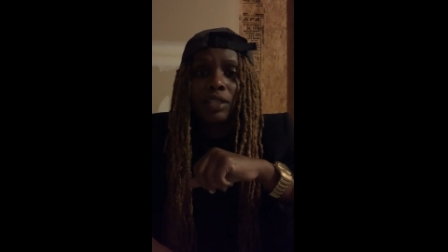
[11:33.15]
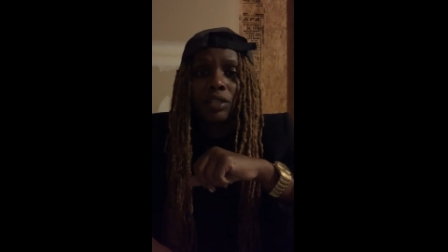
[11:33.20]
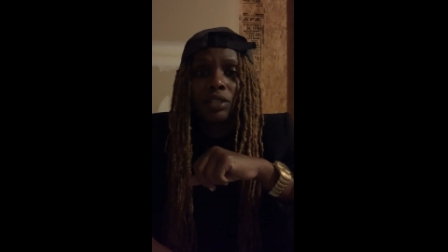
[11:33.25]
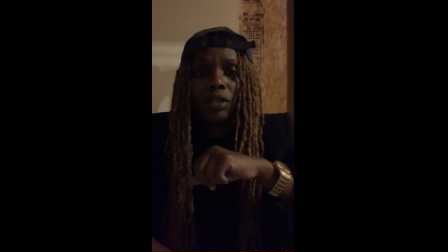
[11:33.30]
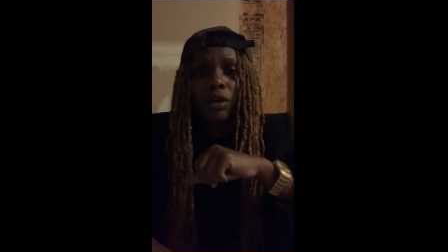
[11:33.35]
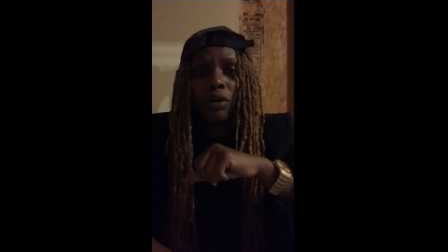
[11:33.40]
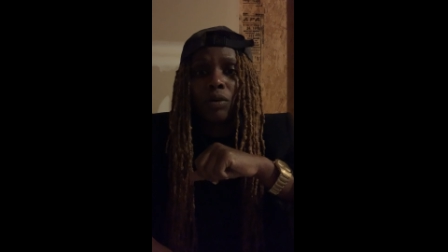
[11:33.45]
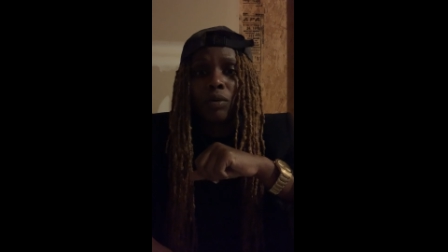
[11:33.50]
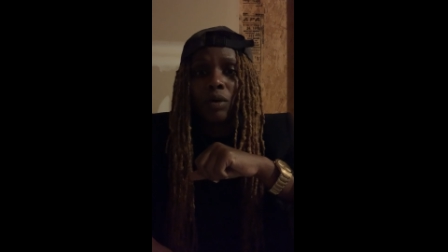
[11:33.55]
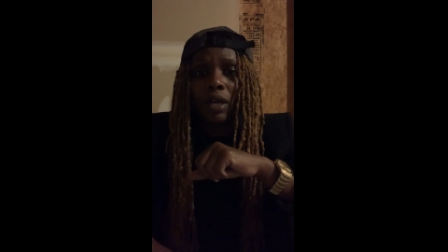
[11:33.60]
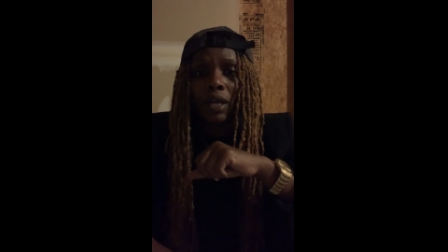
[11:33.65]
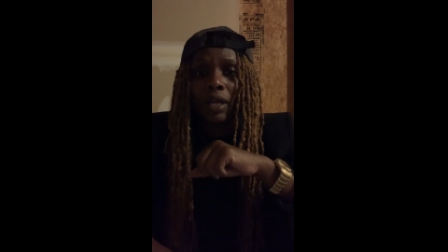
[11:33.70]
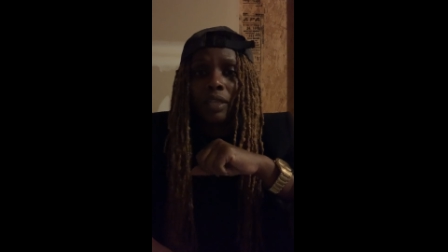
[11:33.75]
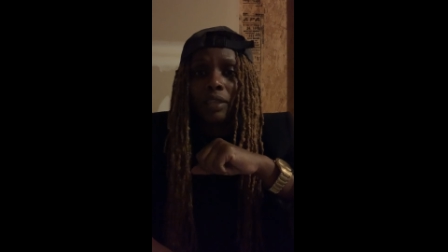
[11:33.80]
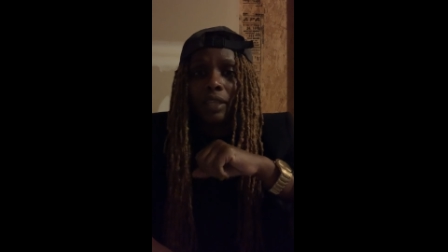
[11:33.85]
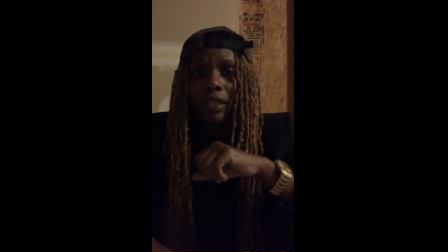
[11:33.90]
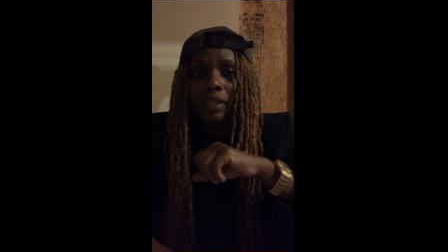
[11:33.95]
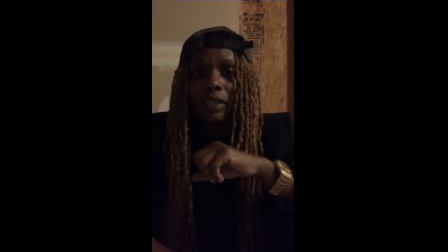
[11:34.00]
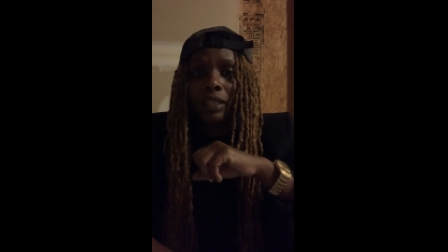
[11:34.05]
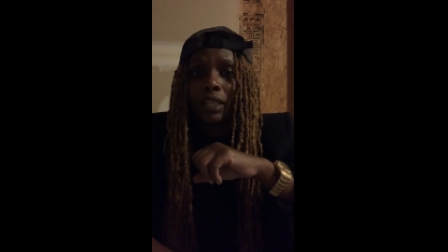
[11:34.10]
So
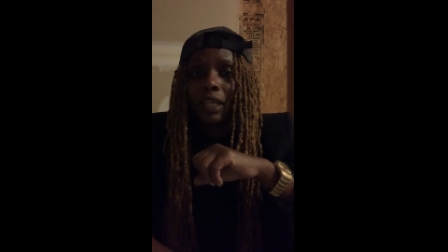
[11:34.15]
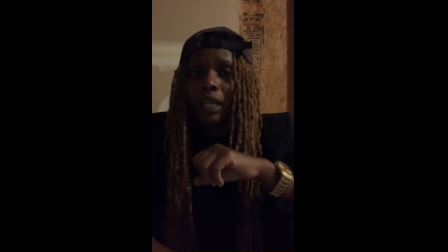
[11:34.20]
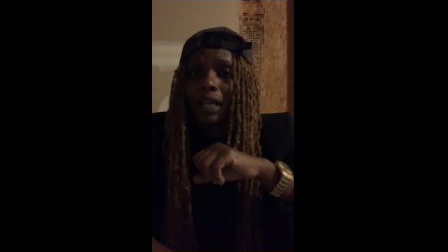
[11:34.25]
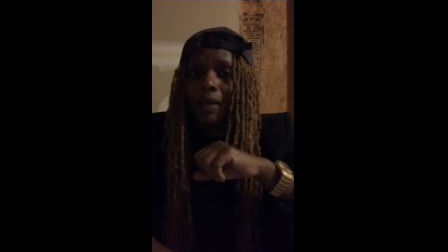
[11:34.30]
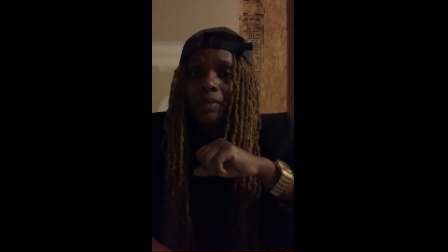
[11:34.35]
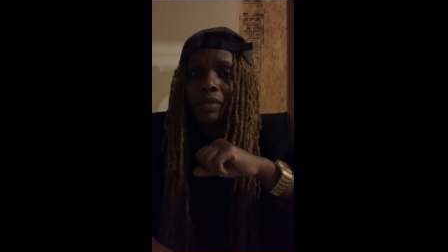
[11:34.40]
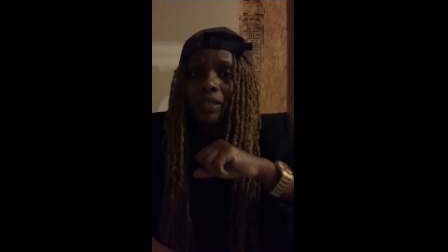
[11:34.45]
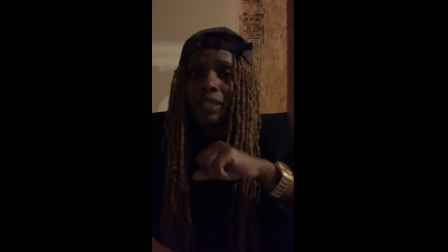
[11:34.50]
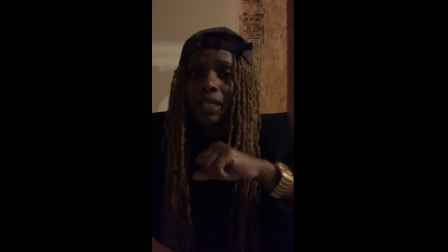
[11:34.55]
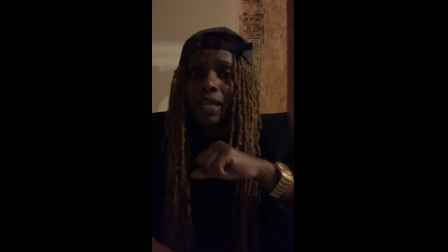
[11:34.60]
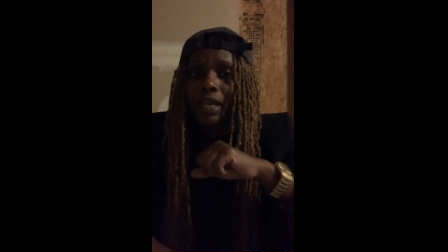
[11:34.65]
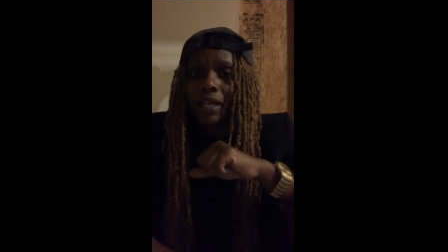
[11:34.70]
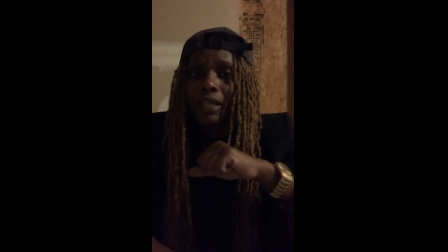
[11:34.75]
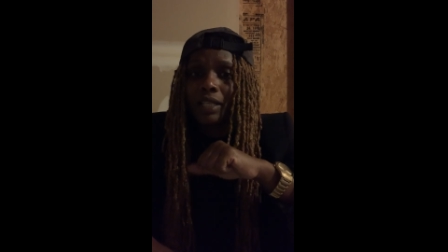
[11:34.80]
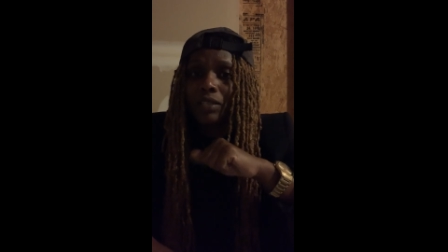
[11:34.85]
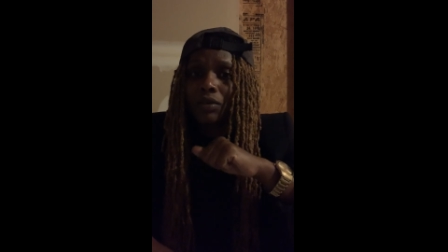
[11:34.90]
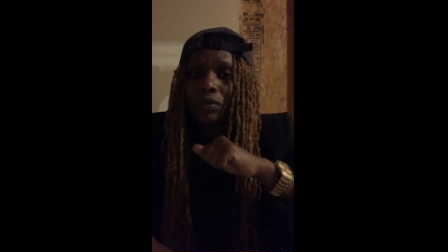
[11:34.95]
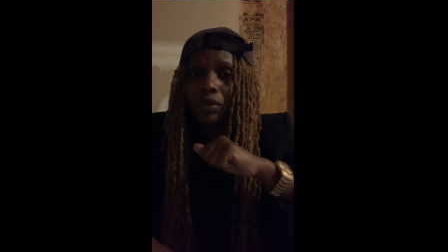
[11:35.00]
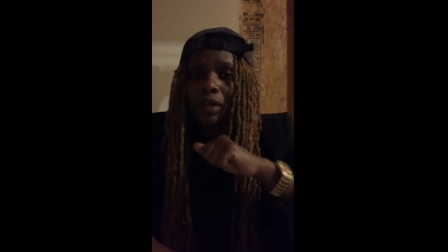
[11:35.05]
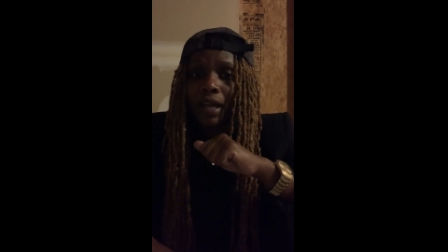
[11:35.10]
nothing that I'm saying
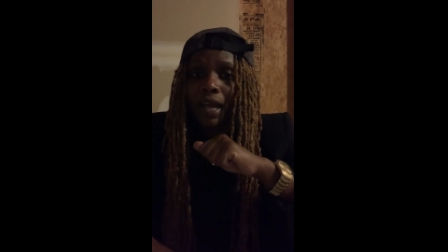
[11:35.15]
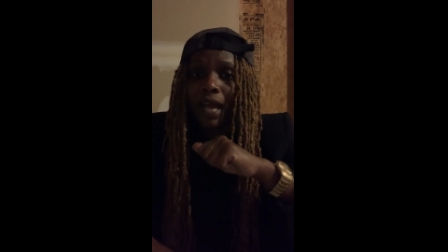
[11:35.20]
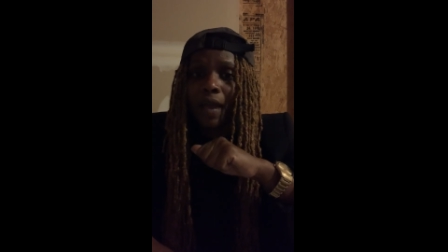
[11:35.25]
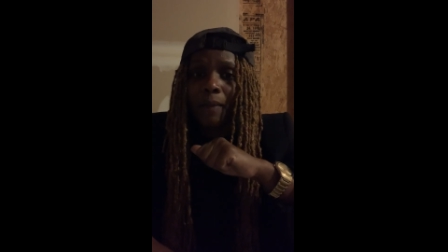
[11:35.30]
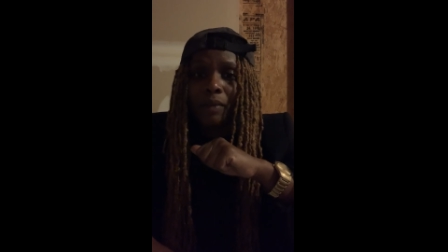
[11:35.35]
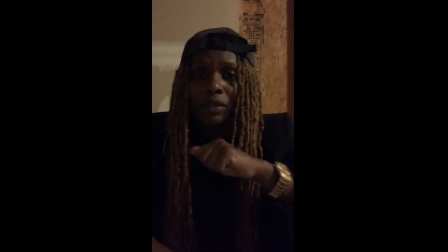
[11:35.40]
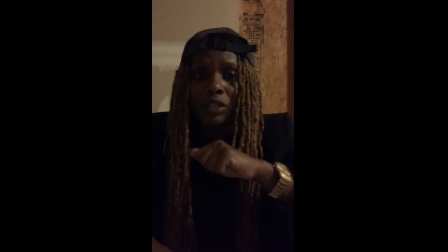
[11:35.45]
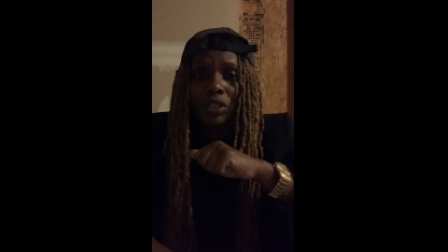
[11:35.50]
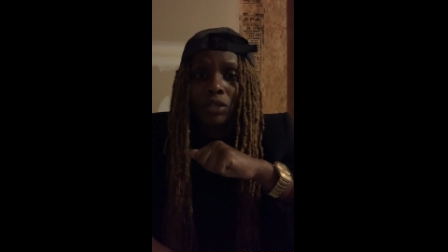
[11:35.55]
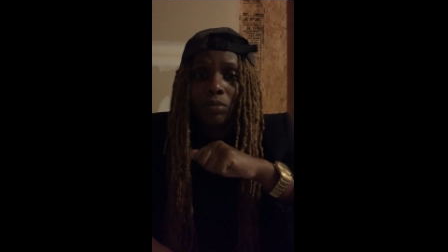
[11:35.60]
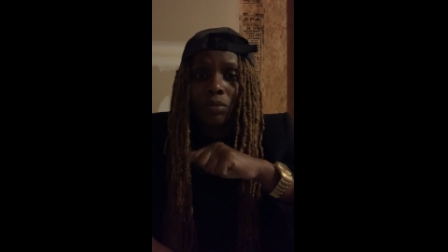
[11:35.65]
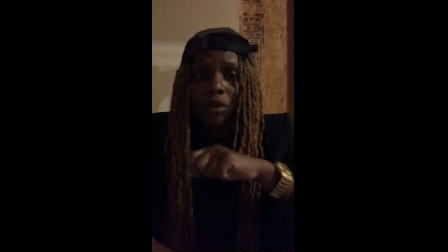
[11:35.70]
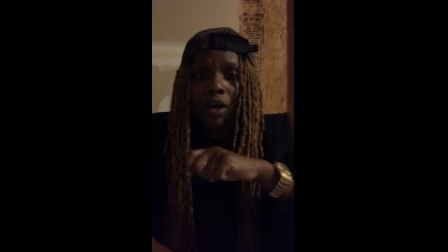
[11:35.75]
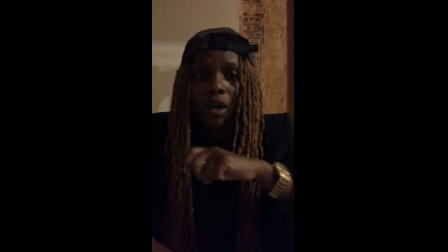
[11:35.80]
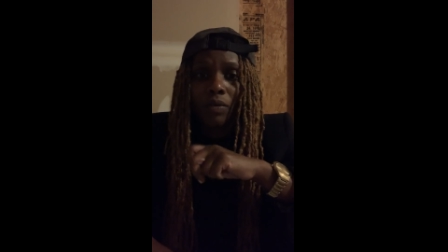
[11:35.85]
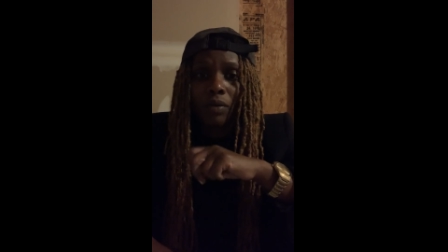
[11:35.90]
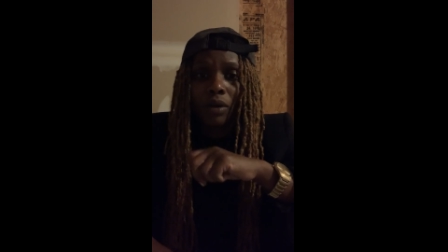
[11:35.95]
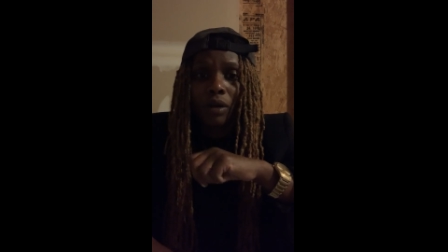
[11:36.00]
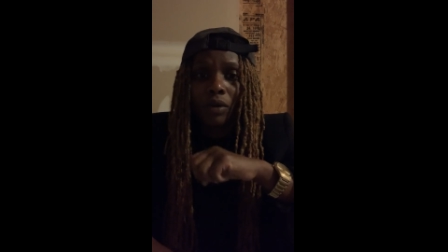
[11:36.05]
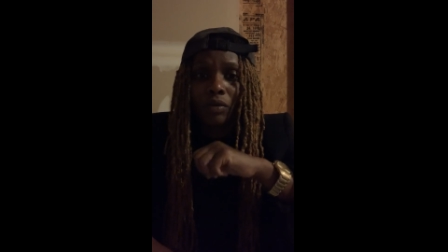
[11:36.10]
is going to happen
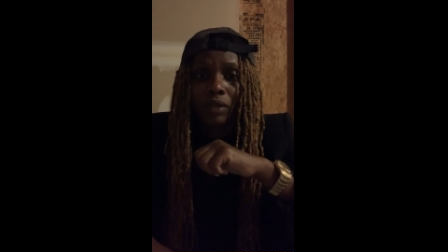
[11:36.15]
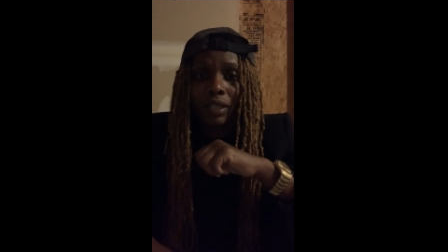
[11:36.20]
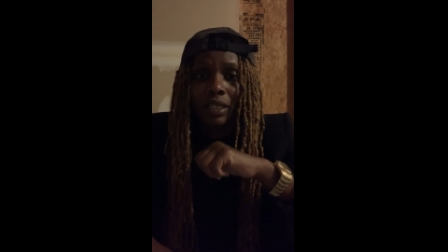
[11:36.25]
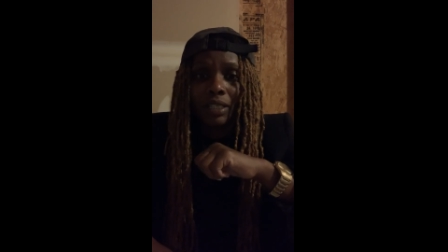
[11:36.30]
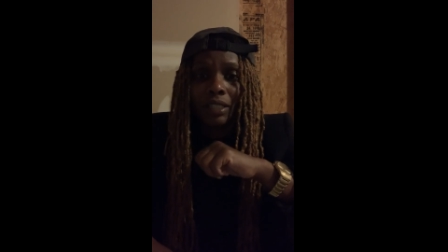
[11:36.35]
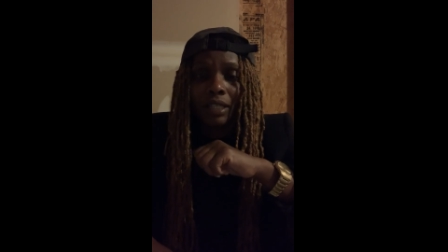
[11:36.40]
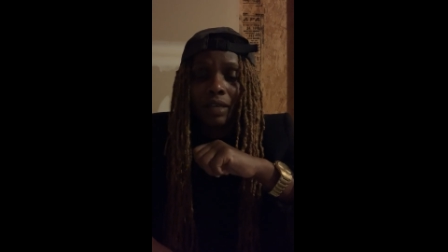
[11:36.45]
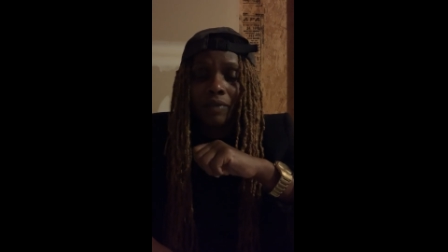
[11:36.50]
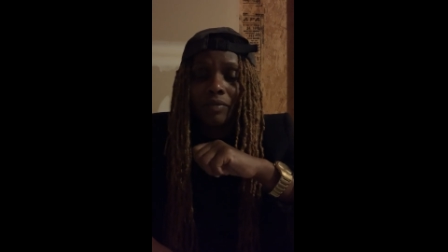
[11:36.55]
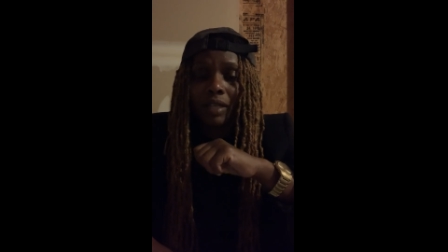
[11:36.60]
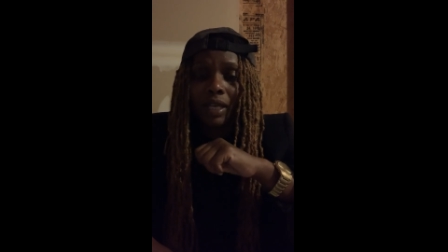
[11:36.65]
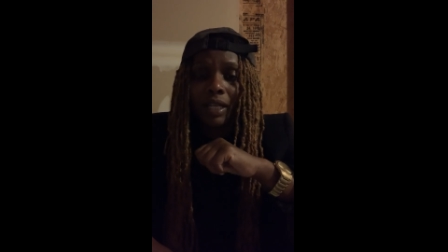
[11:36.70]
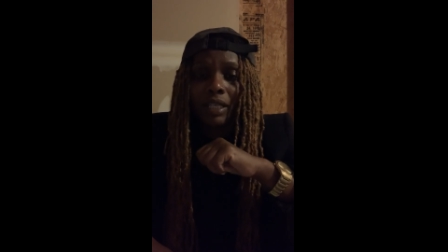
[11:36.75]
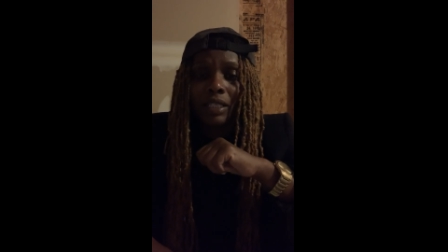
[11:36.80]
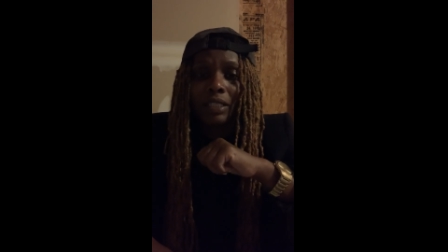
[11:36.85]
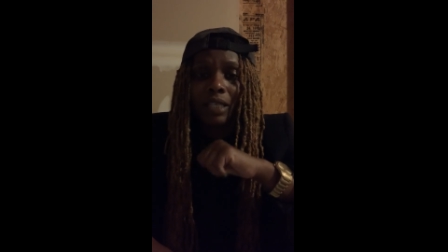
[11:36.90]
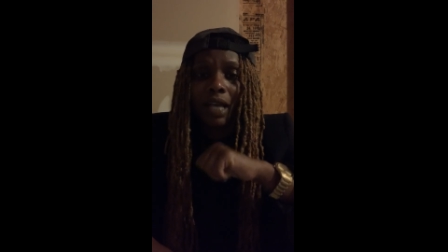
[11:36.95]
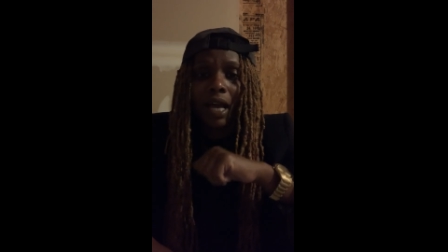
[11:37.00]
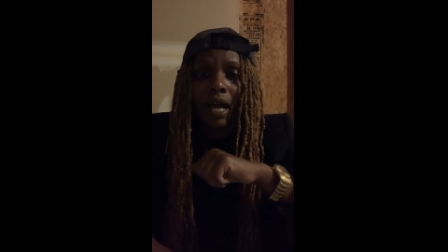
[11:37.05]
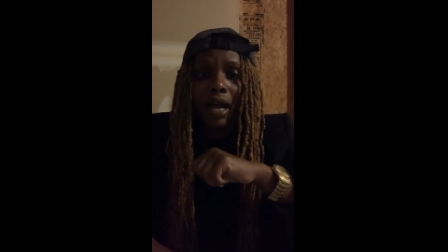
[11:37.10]
tomorrow. This stuff
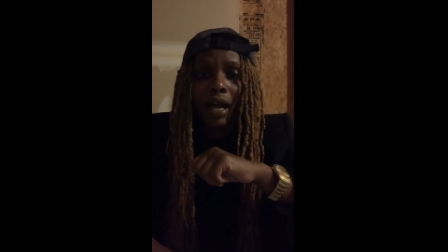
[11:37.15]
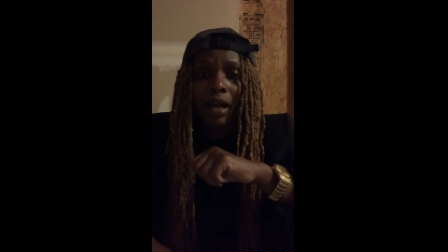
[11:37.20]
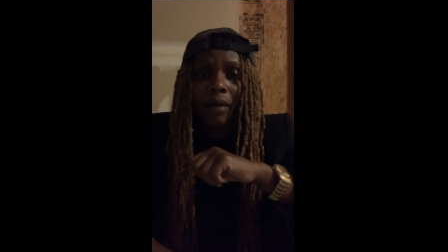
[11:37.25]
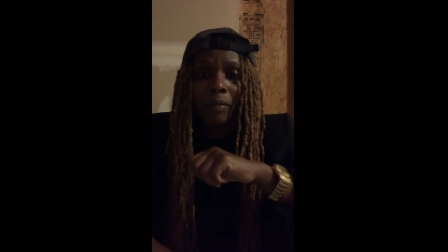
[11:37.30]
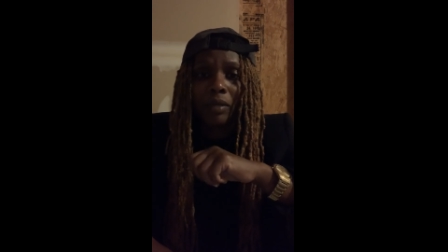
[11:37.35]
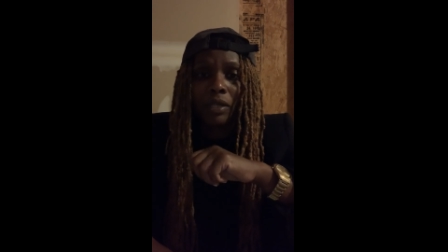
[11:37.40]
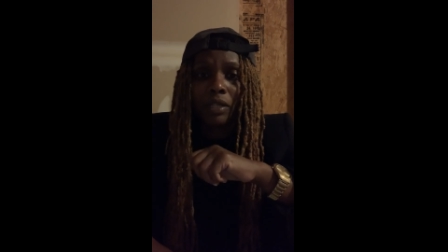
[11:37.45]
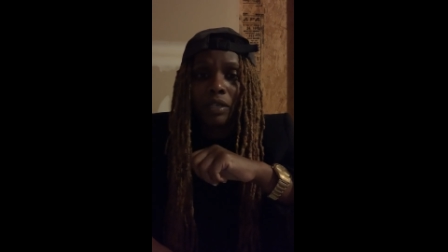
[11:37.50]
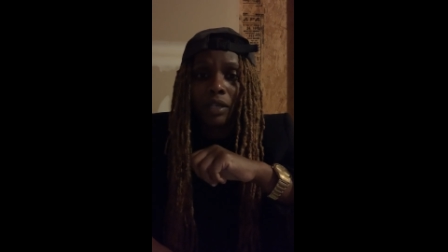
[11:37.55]
takes time,